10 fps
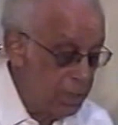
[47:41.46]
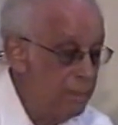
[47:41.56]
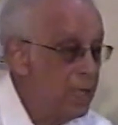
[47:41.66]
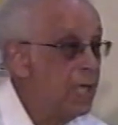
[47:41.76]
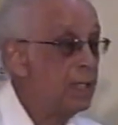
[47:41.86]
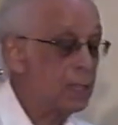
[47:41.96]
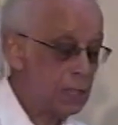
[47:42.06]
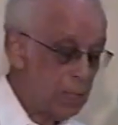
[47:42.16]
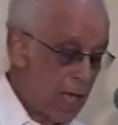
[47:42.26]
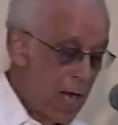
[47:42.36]

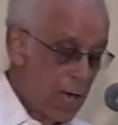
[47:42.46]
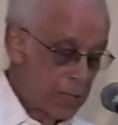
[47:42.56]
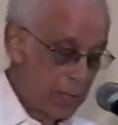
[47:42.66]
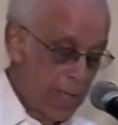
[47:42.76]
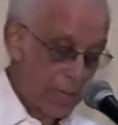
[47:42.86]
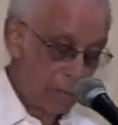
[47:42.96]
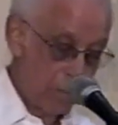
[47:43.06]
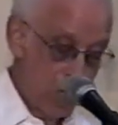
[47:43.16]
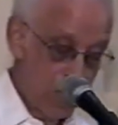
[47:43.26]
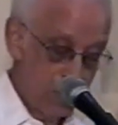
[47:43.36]
Jamaica's large
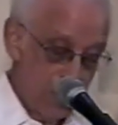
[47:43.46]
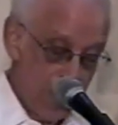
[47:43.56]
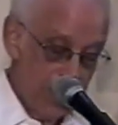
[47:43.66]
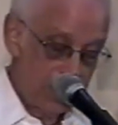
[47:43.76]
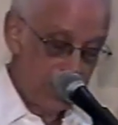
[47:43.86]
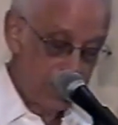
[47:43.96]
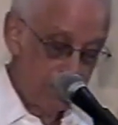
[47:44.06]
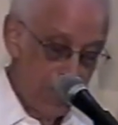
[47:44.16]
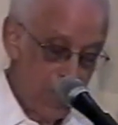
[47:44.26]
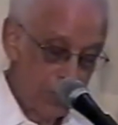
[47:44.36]
debt burden has
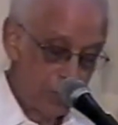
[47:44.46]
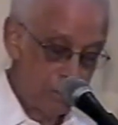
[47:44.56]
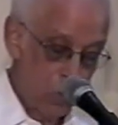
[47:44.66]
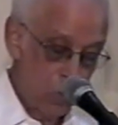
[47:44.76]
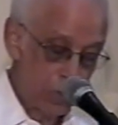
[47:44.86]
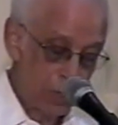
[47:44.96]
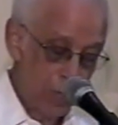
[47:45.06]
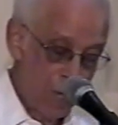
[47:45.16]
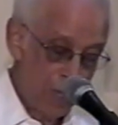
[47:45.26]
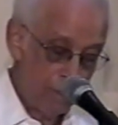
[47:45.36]
displaced
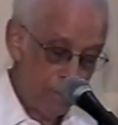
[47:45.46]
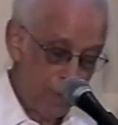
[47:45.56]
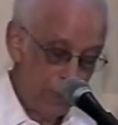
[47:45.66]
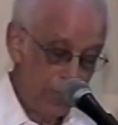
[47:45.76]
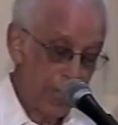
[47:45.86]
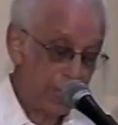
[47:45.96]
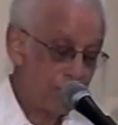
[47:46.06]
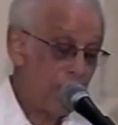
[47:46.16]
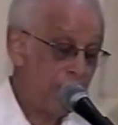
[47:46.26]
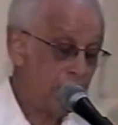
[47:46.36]
most other public
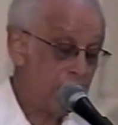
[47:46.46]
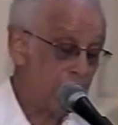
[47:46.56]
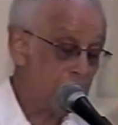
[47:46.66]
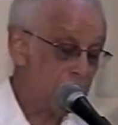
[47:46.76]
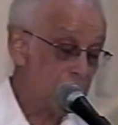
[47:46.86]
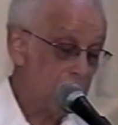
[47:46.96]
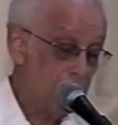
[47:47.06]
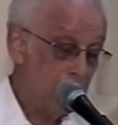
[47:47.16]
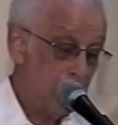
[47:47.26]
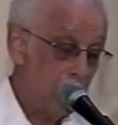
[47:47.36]
expenditures,
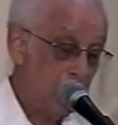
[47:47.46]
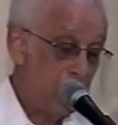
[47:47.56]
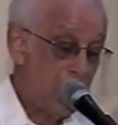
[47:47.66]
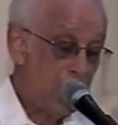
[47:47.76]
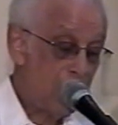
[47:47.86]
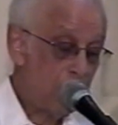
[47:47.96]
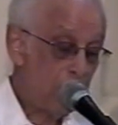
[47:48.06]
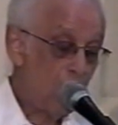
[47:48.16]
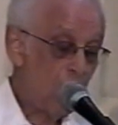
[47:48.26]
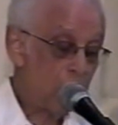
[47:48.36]
taking
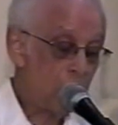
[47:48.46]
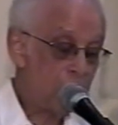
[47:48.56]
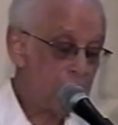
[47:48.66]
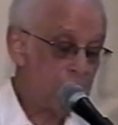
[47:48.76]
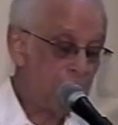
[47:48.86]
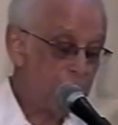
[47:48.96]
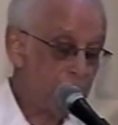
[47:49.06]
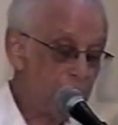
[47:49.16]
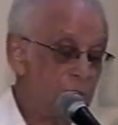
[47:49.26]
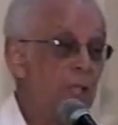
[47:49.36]
up almost
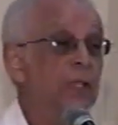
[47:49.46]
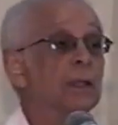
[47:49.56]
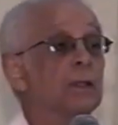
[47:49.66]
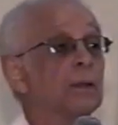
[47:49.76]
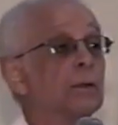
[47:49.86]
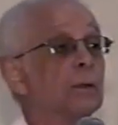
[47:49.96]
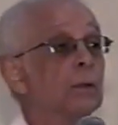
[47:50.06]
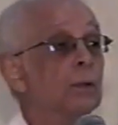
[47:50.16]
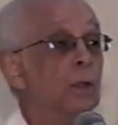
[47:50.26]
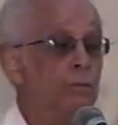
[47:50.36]
50%
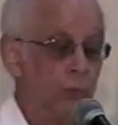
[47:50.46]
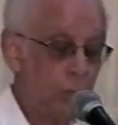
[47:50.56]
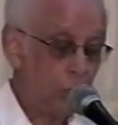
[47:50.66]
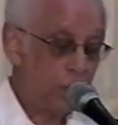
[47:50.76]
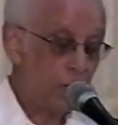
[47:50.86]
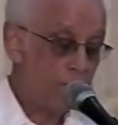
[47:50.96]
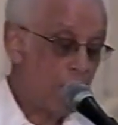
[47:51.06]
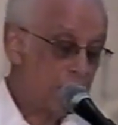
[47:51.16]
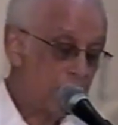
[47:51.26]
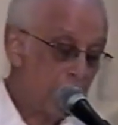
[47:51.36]
of total
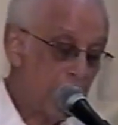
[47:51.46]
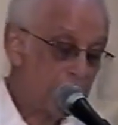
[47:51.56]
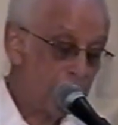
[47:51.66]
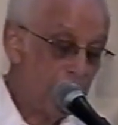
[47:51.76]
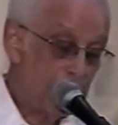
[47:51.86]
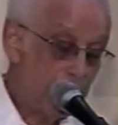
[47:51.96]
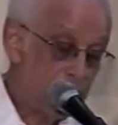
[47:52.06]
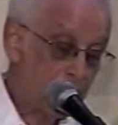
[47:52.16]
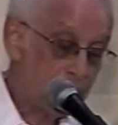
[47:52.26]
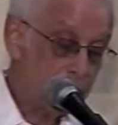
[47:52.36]
budgeted
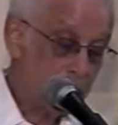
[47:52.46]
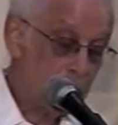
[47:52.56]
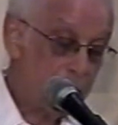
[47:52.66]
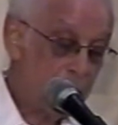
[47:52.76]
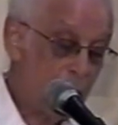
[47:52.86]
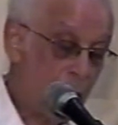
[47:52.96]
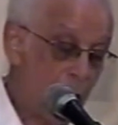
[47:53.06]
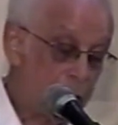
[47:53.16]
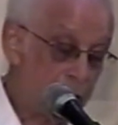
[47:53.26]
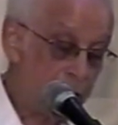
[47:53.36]
expenditure over the
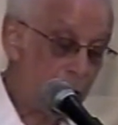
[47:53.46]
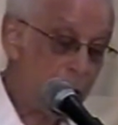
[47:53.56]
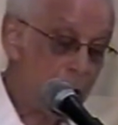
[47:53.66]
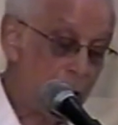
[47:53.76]
last 4